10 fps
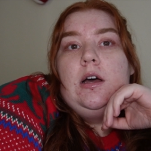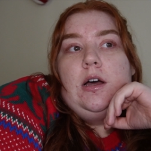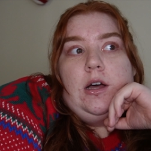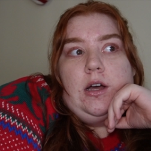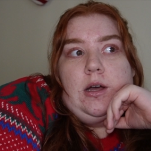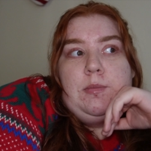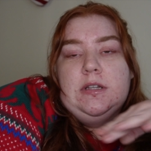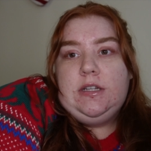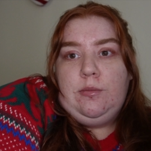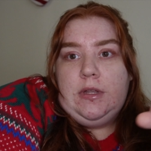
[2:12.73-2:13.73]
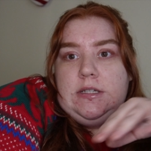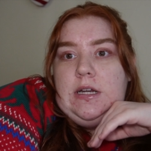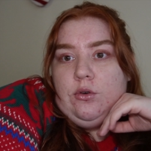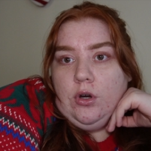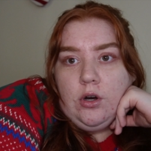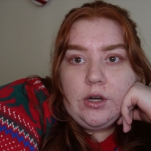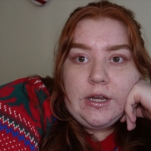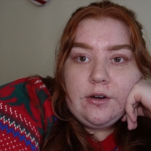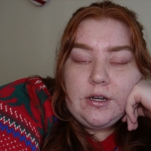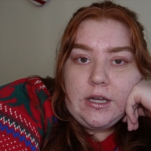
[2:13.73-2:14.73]
town. Um, down by the town hall
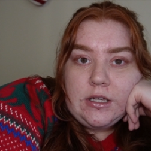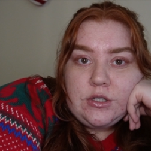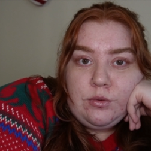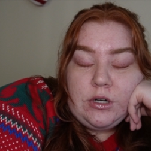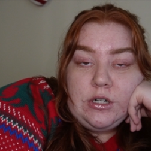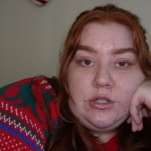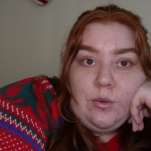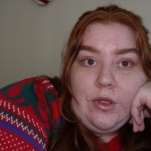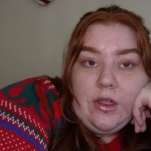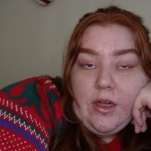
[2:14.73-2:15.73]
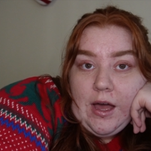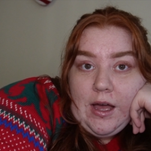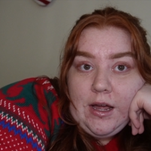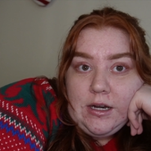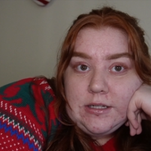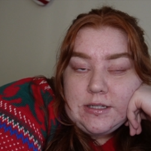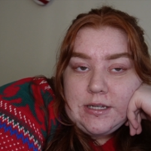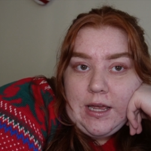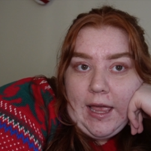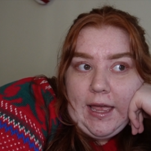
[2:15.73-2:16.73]
area, so we're gonna do that,
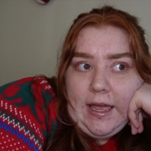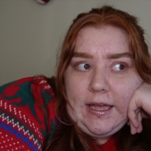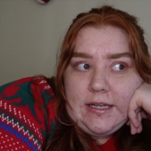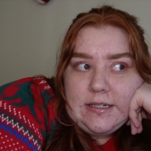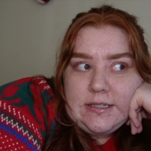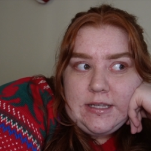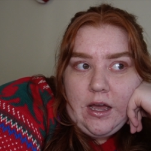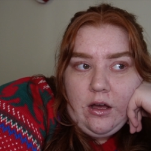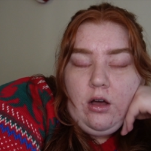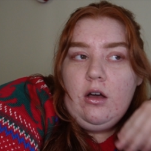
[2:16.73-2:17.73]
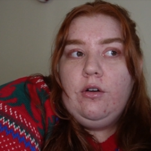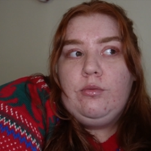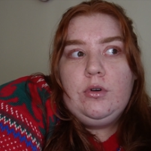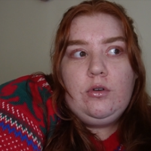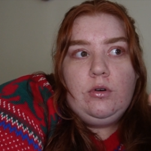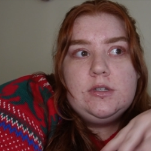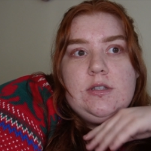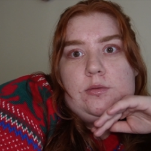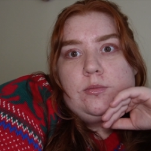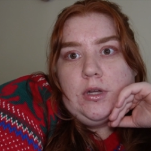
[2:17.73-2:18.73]
and yeah, I'll record
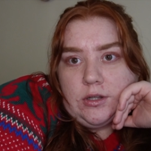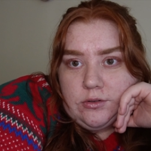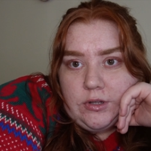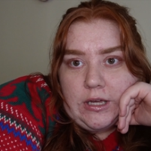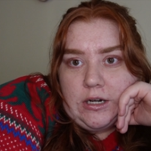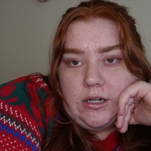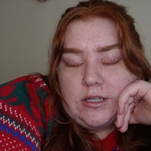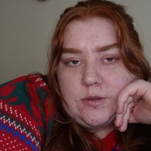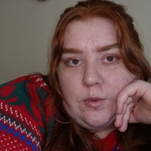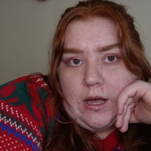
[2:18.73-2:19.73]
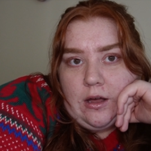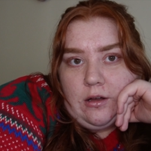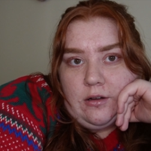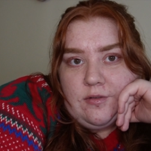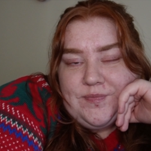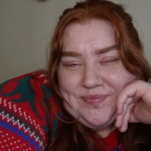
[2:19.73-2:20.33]
some a little there as well.